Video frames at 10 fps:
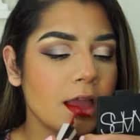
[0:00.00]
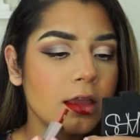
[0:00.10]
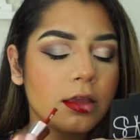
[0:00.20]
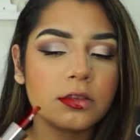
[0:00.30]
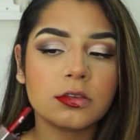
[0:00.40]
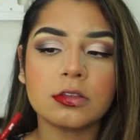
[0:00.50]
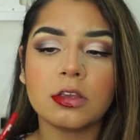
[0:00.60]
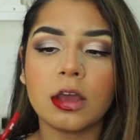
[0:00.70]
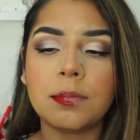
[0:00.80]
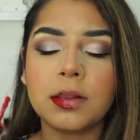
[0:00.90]
The
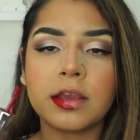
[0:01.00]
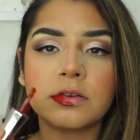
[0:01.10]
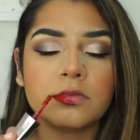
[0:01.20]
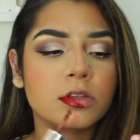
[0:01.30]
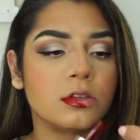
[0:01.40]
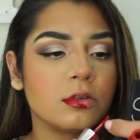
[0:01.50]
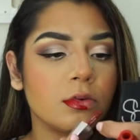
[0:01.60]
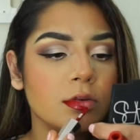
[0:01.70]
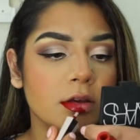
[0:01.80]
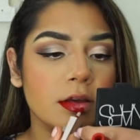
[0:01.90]
applicator is
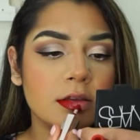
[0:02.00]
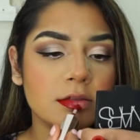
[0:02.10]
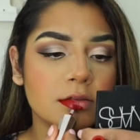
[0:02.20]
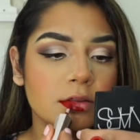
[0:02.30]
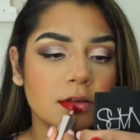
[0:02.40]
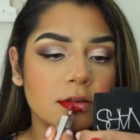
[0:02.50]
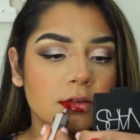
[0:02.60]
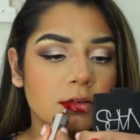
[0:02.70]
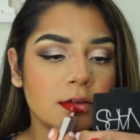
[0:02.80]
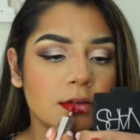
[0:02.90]
so nice that
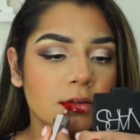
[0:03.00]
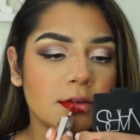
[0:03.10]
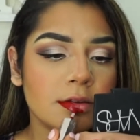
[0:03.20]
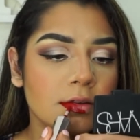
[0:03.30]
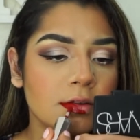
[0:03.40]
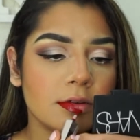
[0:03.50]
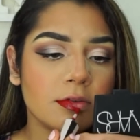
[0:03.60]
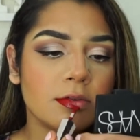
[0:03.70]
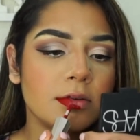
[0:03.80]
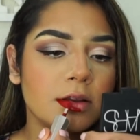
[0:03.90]
you
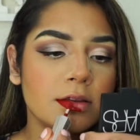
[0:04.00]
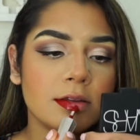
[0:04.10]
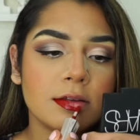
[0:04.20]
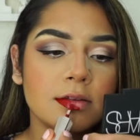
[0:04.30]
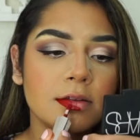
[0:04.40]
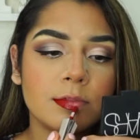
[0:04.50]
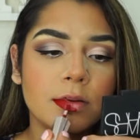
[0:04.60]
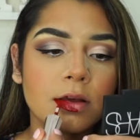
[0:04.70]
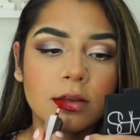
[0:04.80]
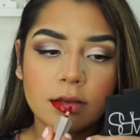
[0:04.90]
don't really need a lip
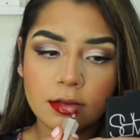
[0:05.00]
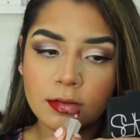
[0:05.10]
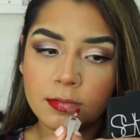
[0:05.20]
liner,